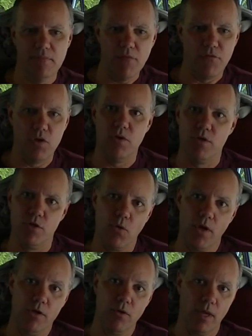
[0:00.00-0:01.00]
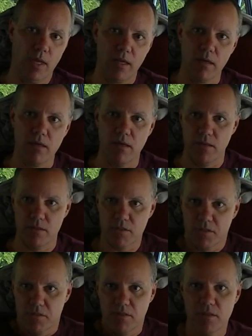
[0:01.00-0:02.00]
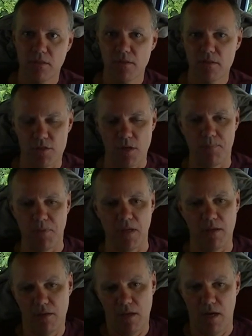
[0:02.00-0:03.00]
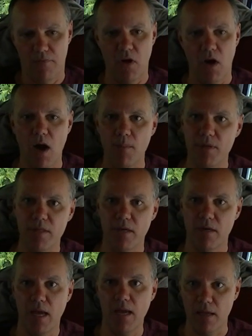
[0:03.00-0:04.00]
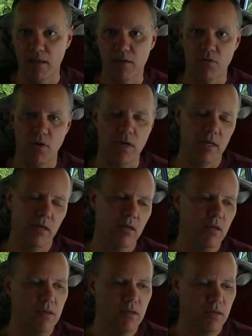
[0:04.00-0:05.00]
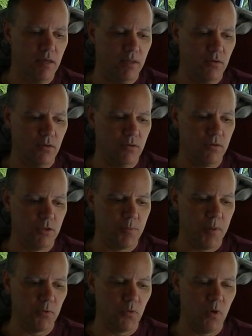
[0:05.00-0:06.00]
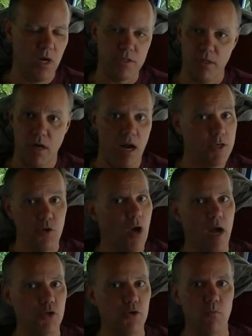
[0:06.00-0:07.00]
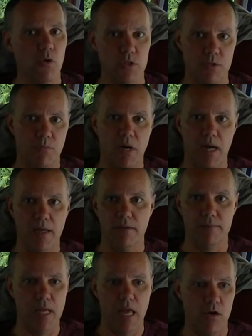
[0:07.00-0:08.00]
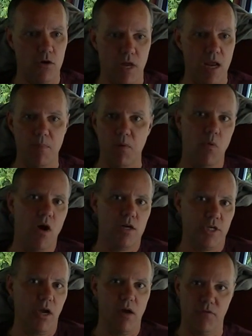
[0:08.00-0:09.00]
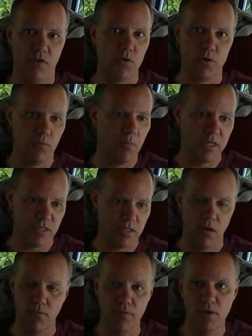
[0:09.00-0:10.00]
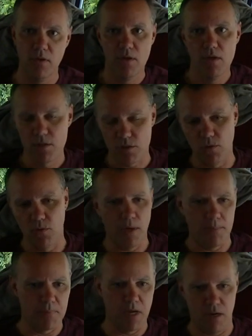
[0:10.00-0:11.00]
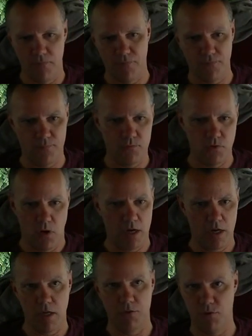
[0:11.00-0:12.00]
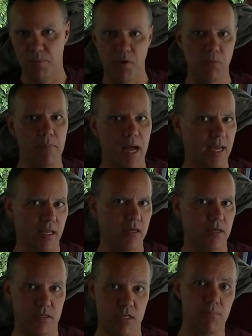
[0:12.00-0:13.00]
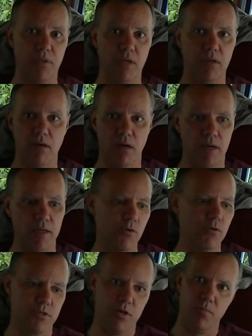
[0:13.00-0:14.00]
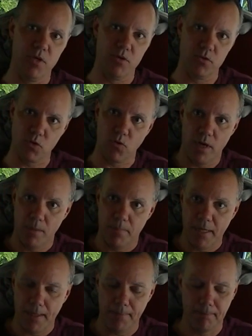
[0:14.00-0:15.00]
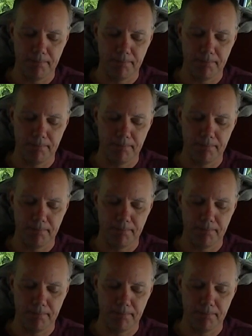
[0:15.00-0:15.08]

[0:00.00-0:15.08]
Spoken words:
if you enjoy doing it and it's something kind of a hobby, then hey, great. And there's people to watch it. I do most of my entertainment watching off YouTube myself. So I'm kind of trying to contribute back into something I use and abuse quite a bit.